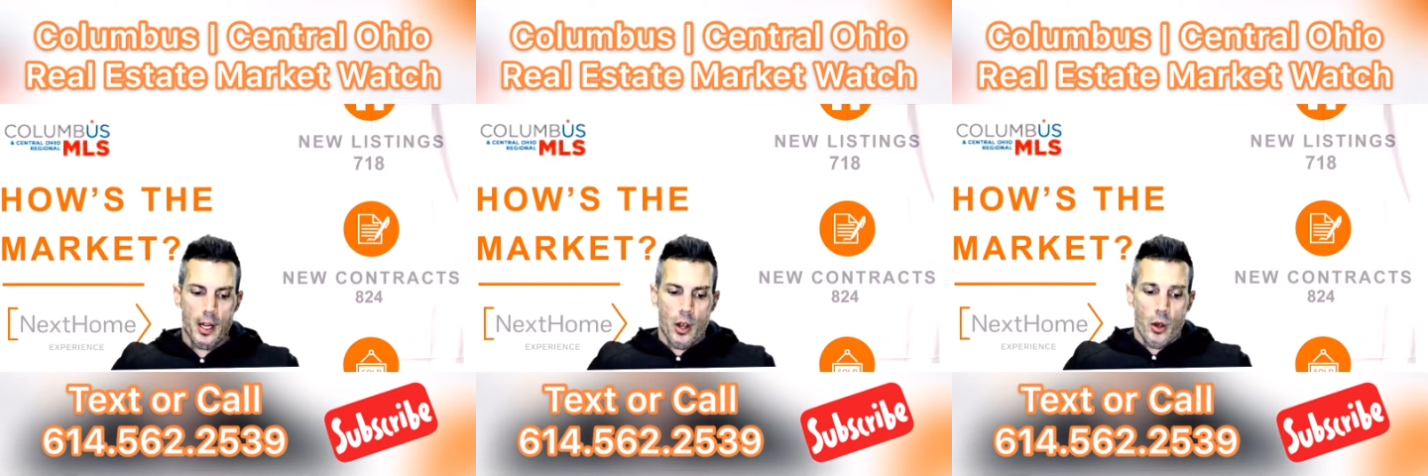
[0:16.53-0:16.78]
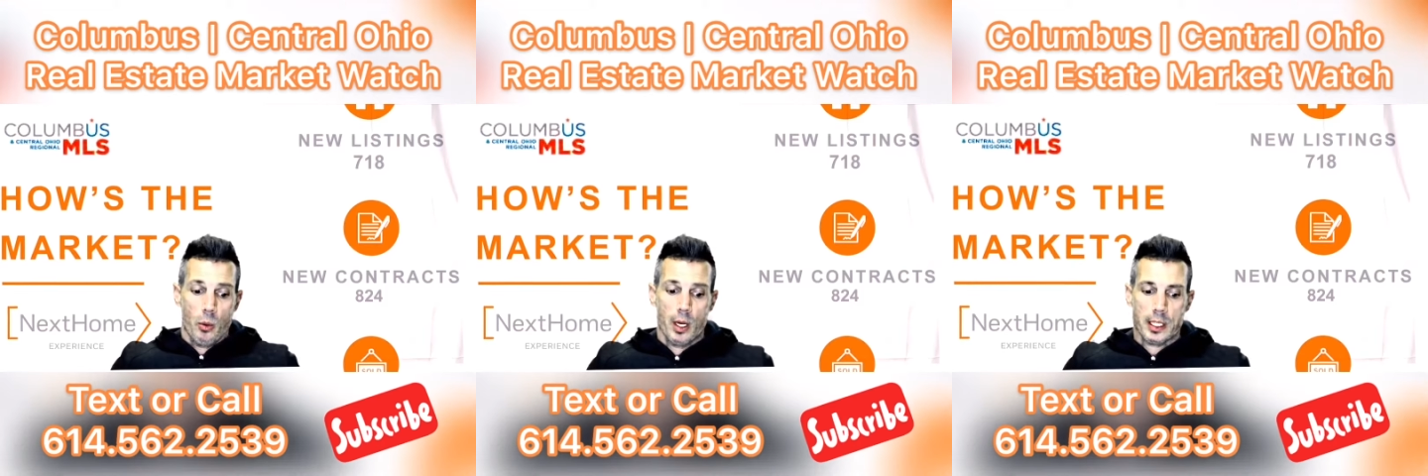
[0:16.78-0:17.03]

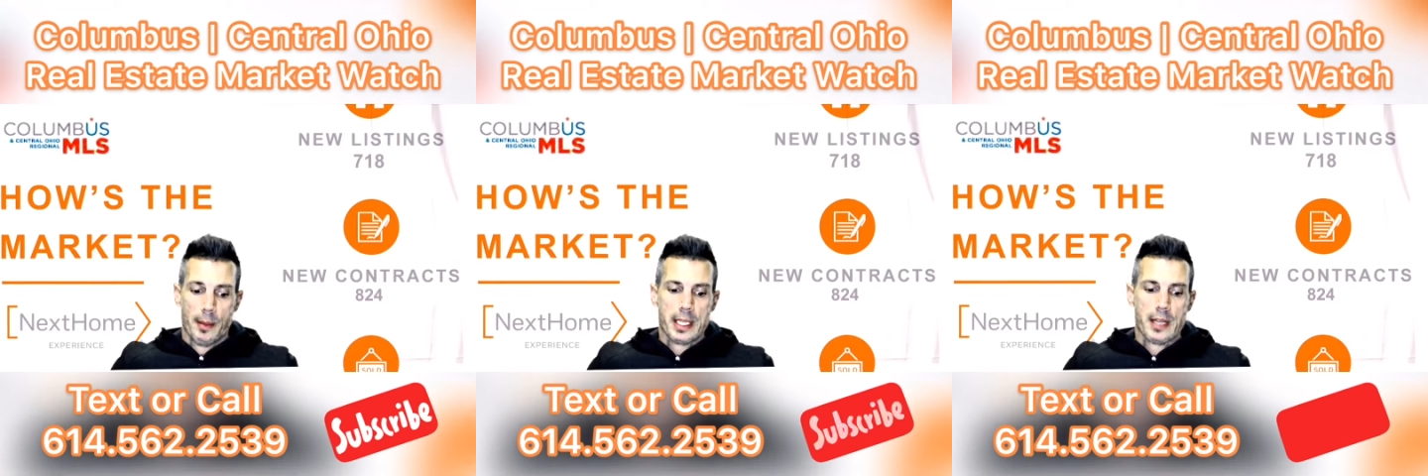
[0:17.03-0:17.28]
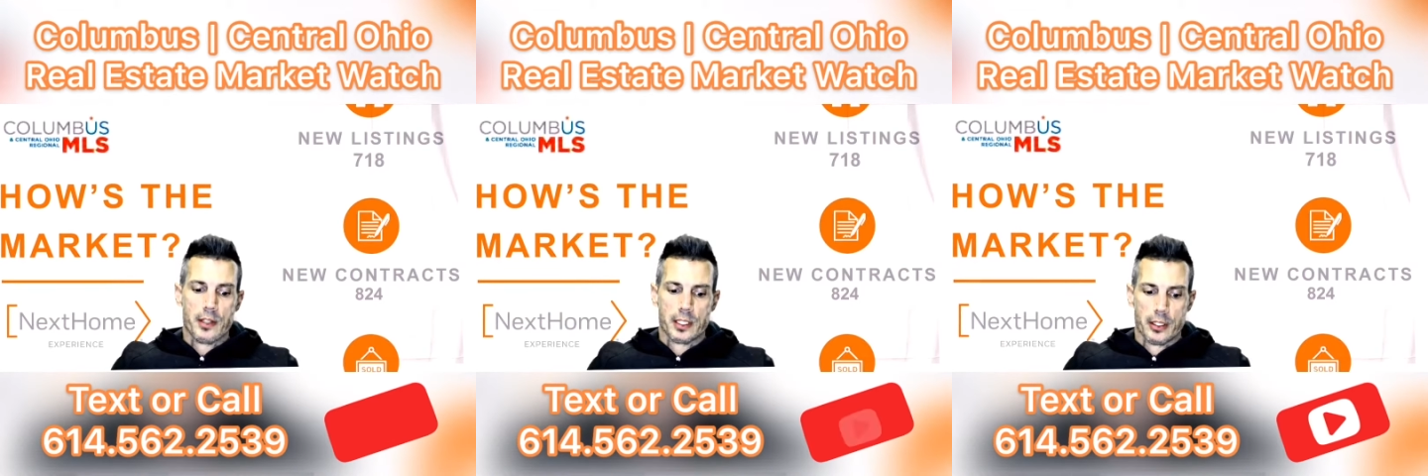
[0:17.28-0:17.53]
Well, let me
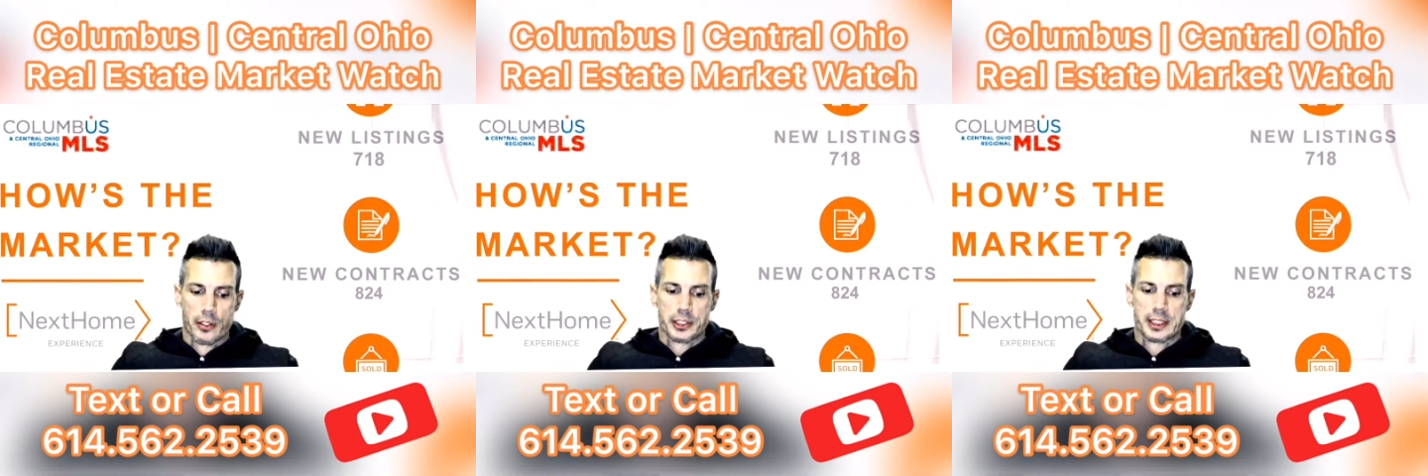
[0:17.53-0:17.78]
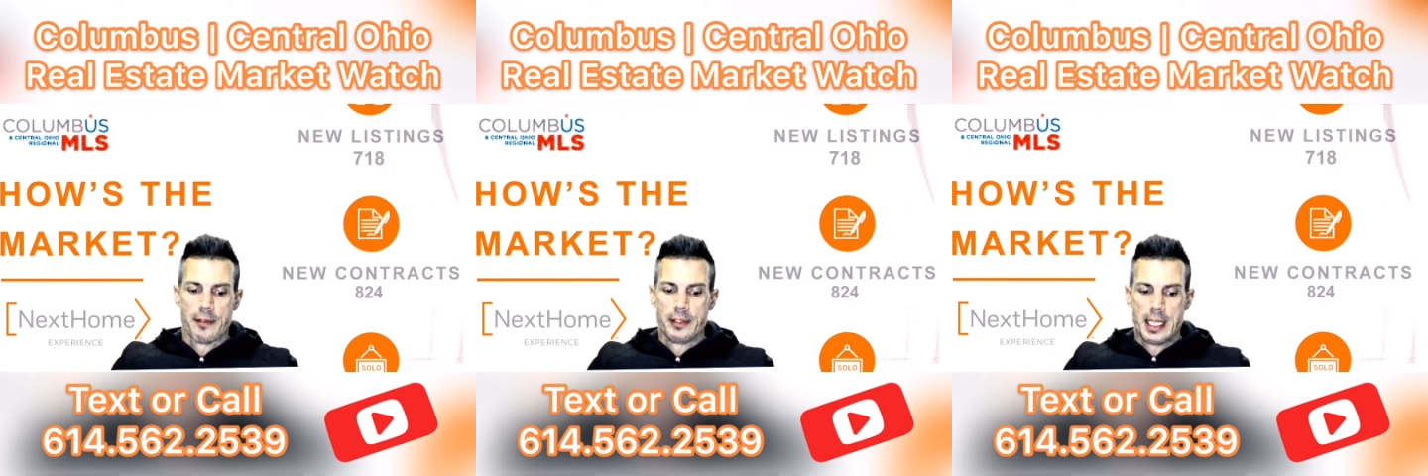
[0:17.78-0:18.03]
give you a little
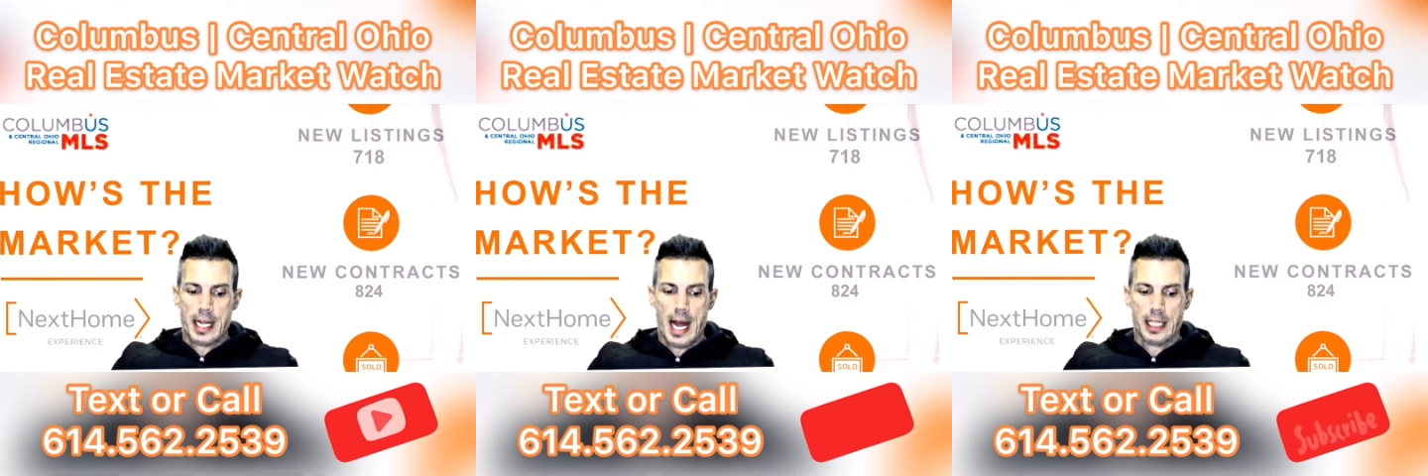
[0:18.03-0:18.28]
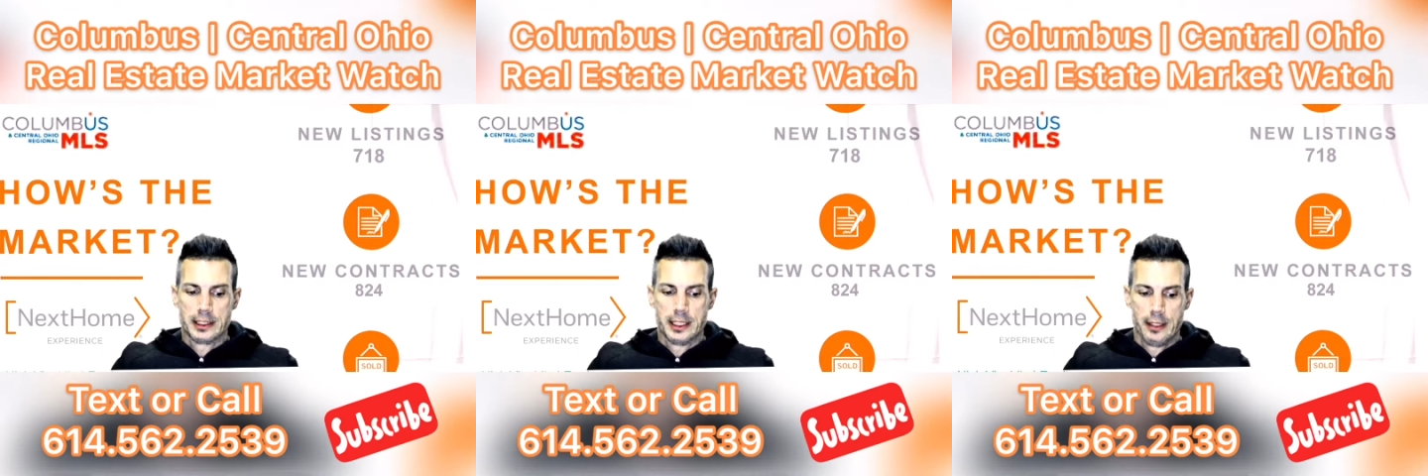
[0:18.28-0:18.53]
seven day
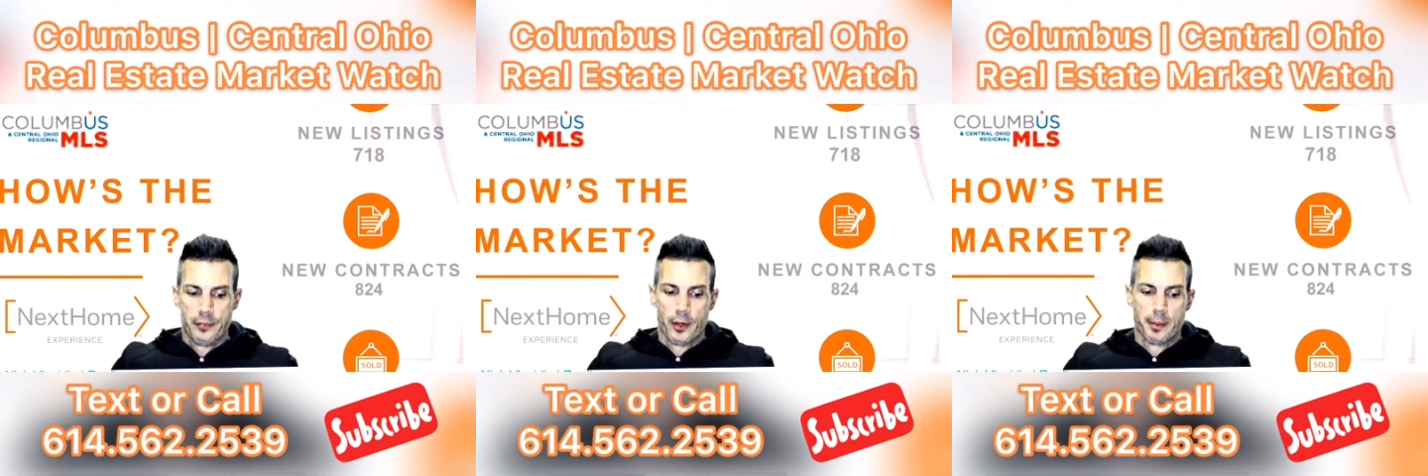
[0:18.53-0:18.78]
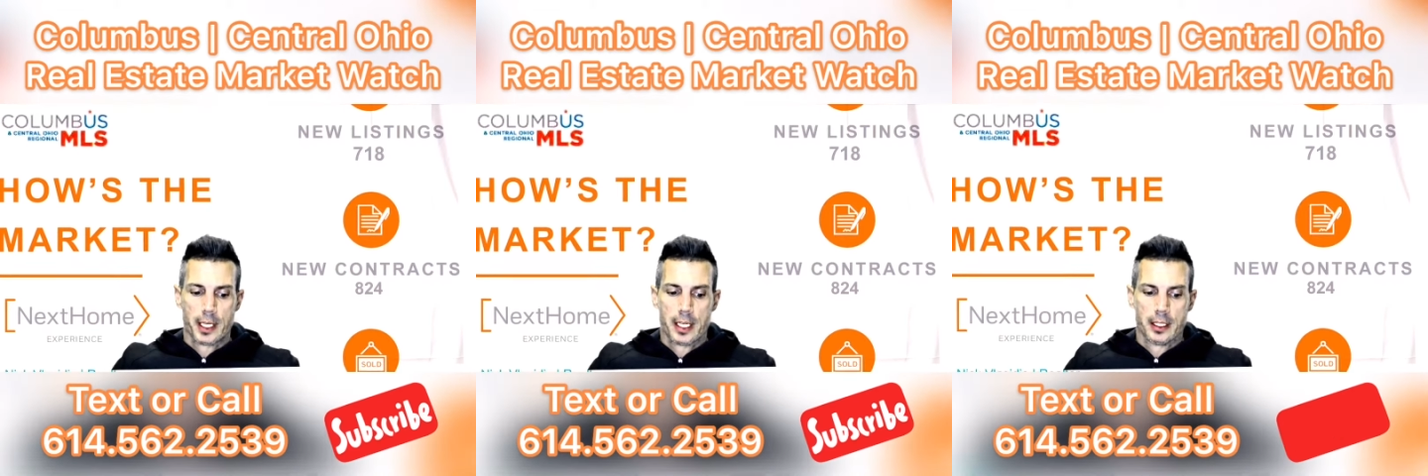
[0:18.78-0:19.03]
hot sheet
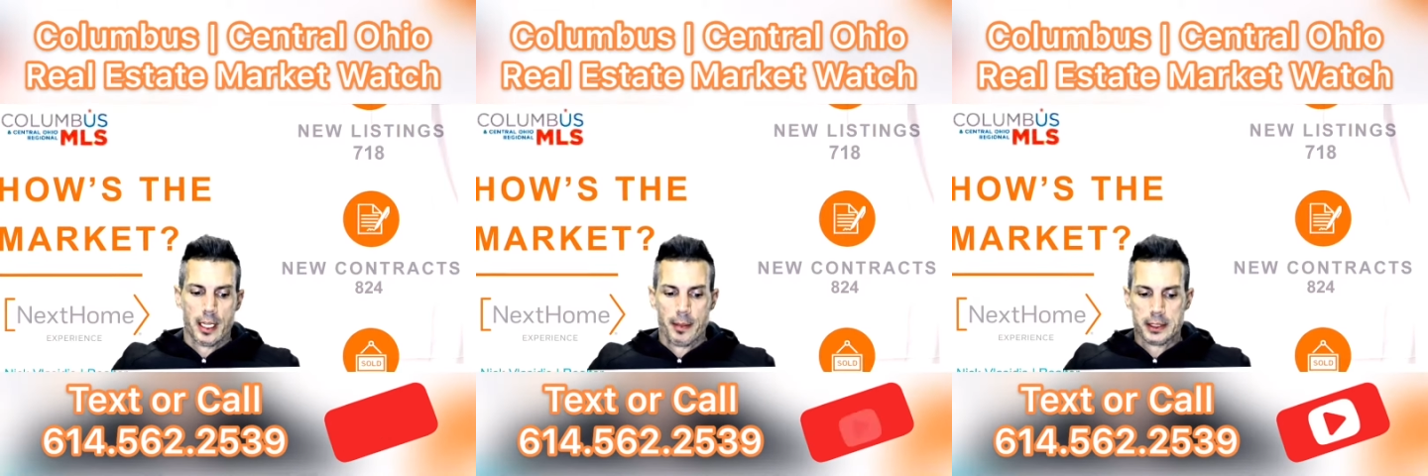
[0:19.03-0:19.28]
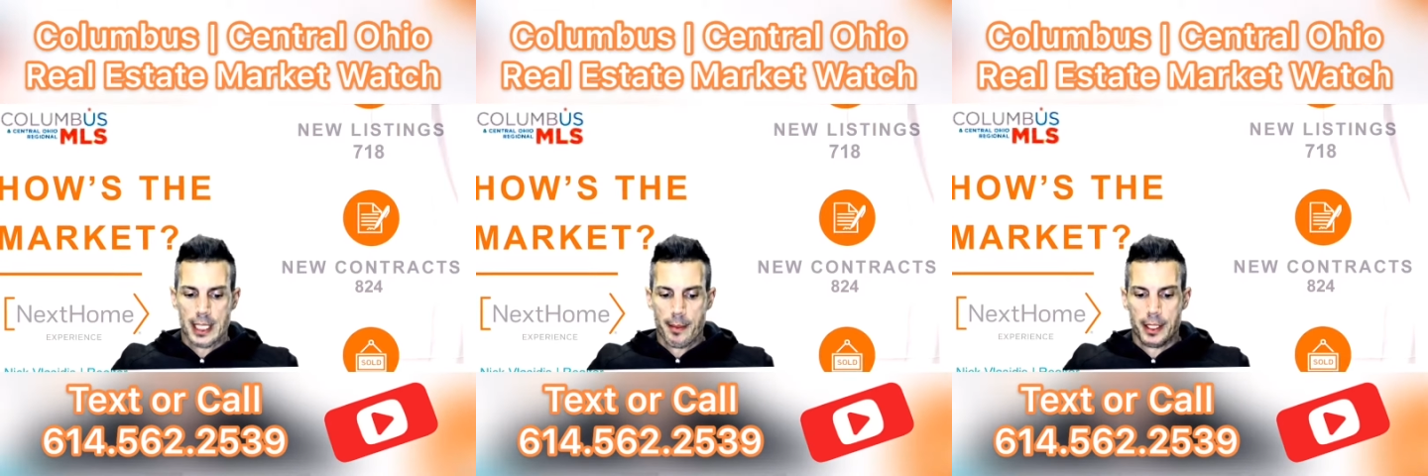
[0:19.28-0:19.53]
from the
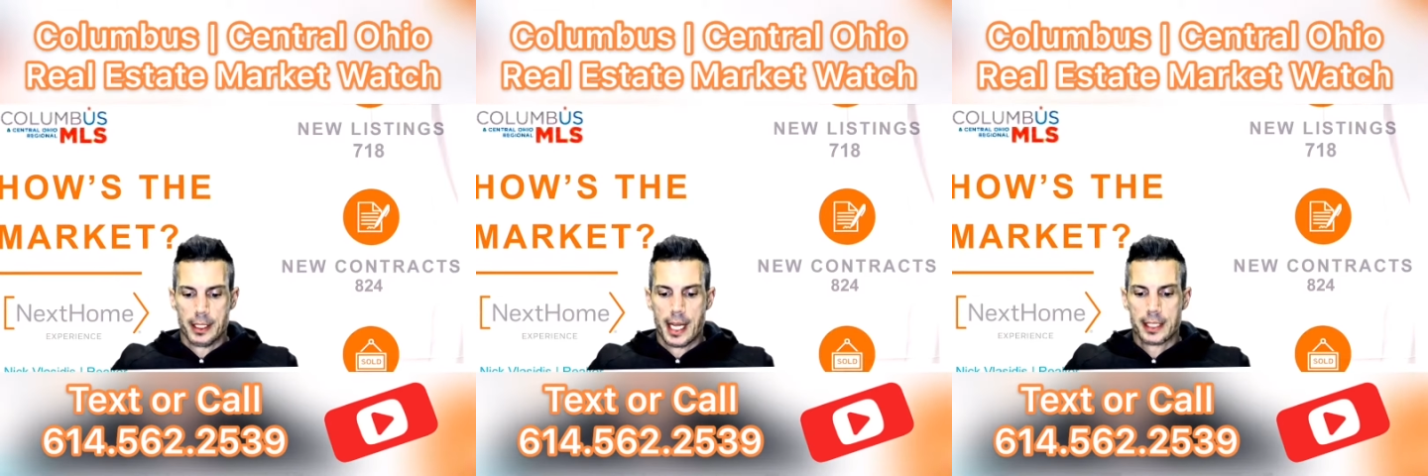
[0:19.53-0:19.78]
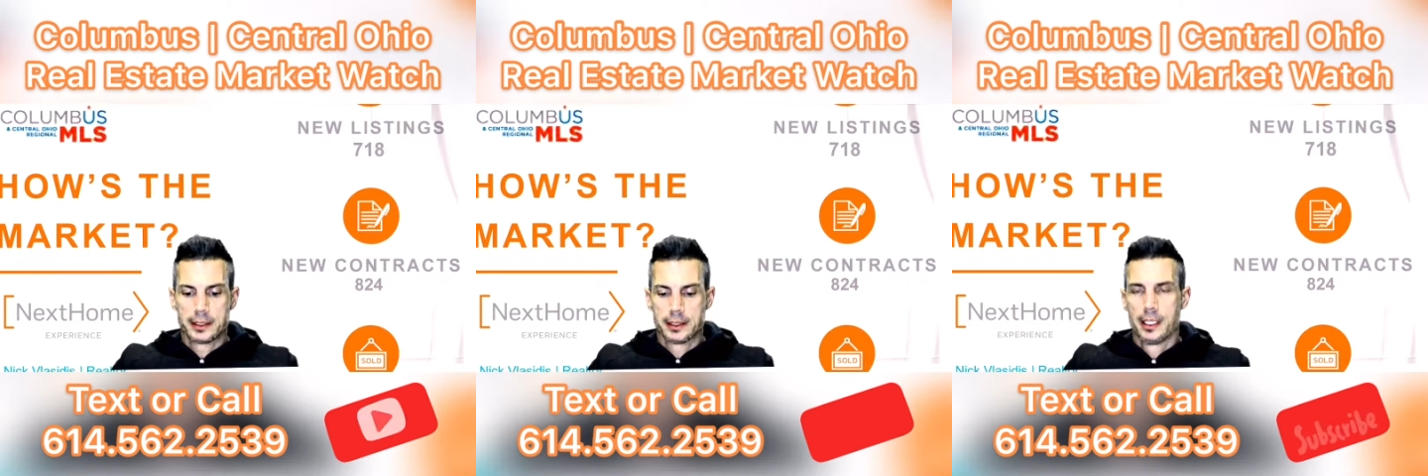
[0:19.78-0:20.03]
Columbus
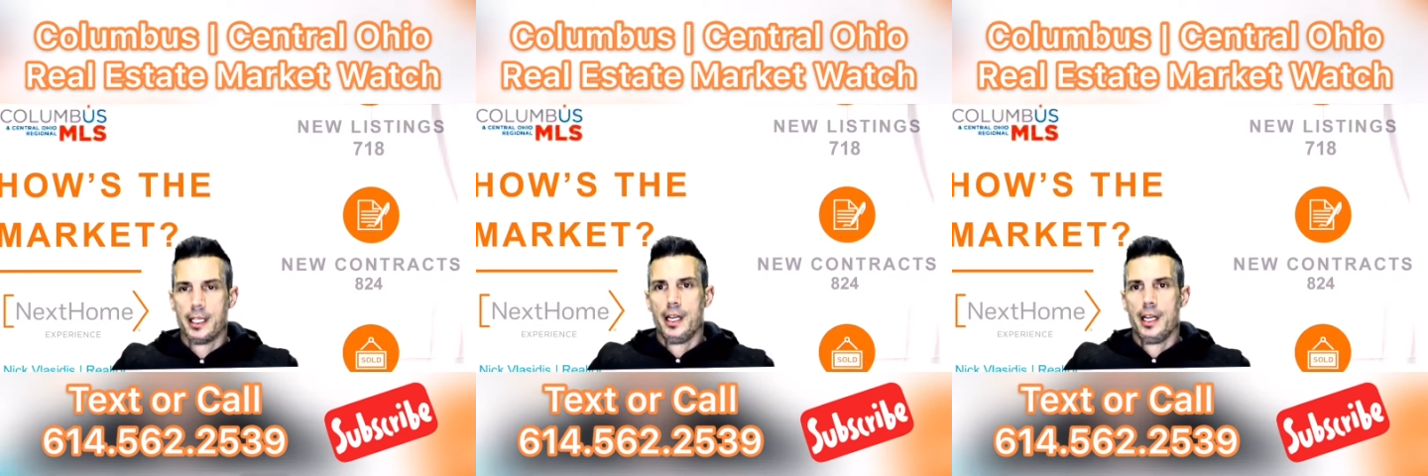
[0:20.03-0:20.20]
MLS.